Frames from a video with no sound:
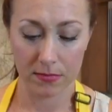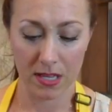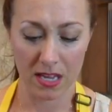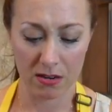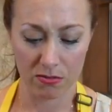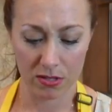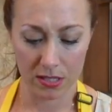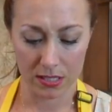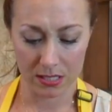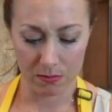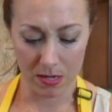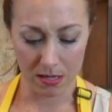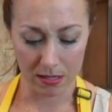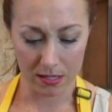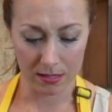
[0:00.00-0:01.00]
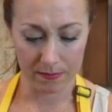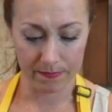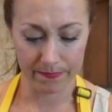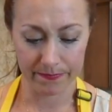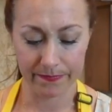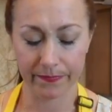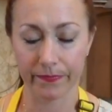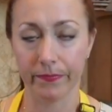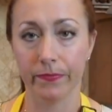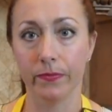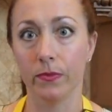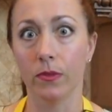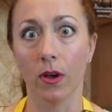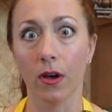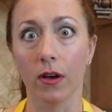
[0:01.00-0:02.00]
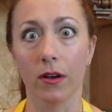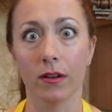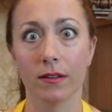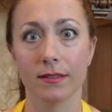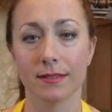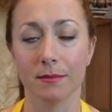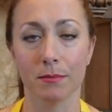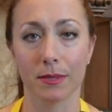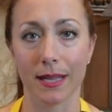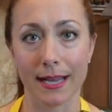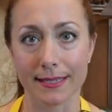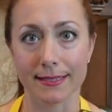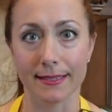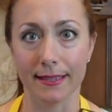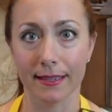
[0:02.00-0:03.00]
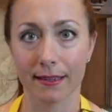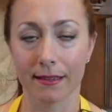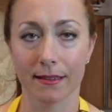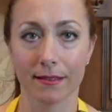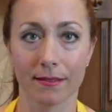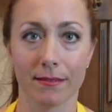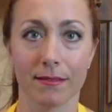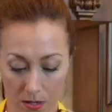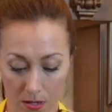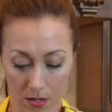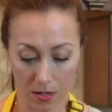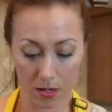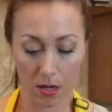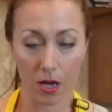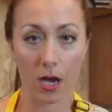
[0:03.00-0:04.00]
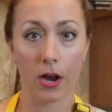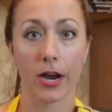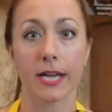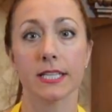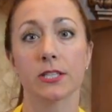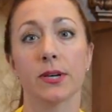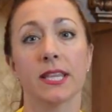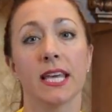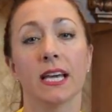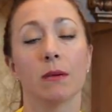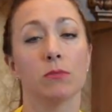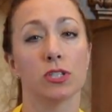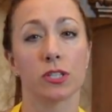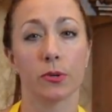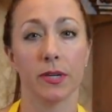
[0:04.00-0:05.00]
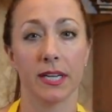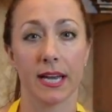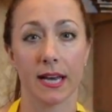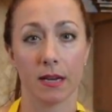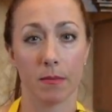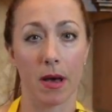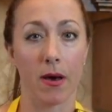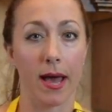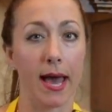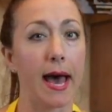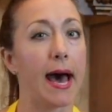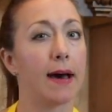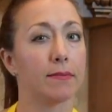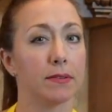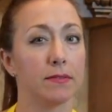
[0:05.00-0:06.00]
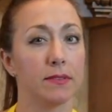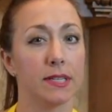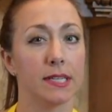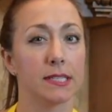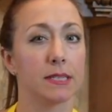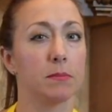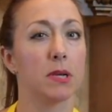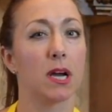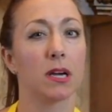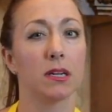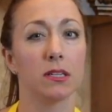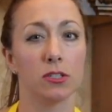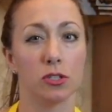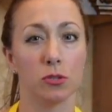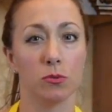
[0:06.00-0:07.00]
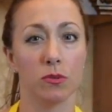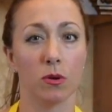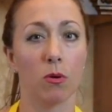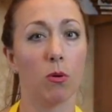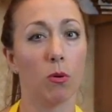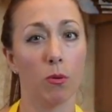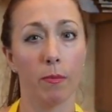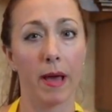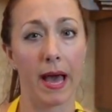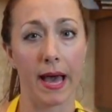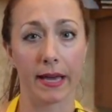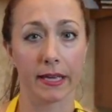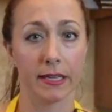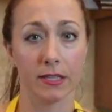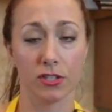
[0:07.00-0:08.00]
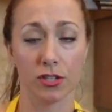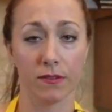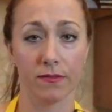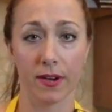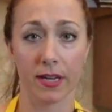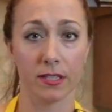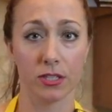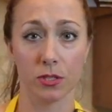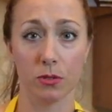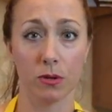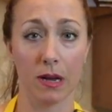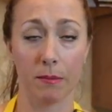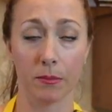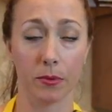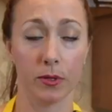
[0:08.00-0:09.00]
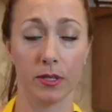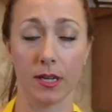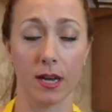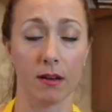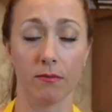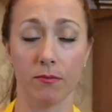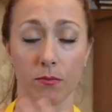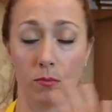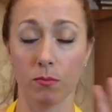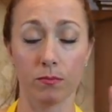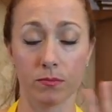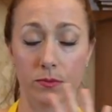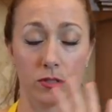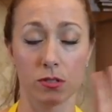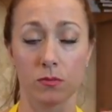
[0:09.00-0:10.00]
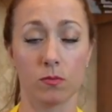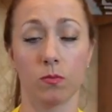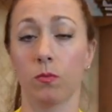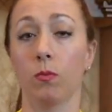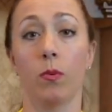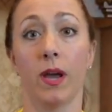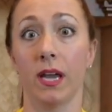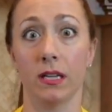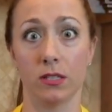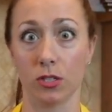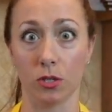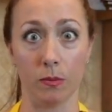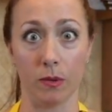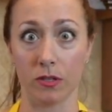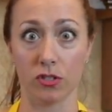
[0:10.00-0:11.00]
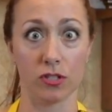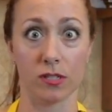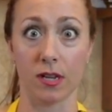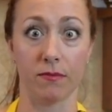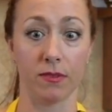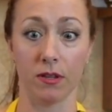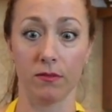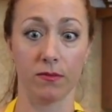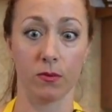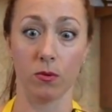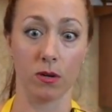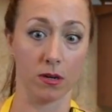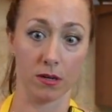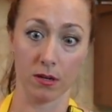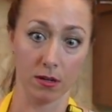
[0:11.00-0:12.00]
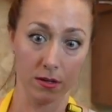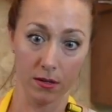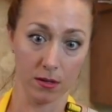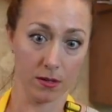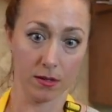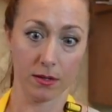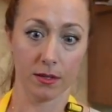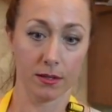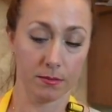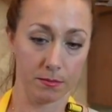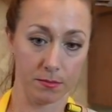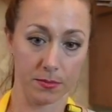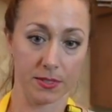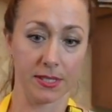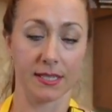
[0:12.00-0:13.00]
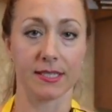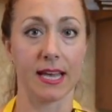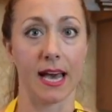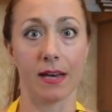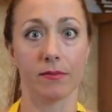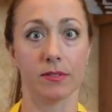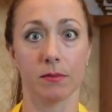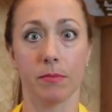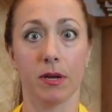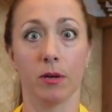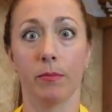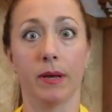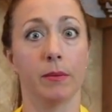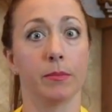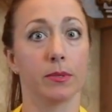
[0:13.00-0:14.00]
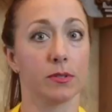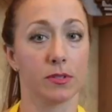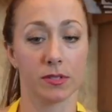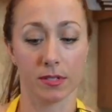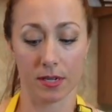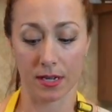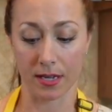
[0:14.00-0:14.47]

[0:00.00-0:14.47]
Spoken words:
Can't really smell it. Duh, it's in plastic. All right, so I think I'm just going to add about half of this. I'm not gonna do the whole package. If I do, I'm going to have just way too much stuffing for 6 halves of bell peppers.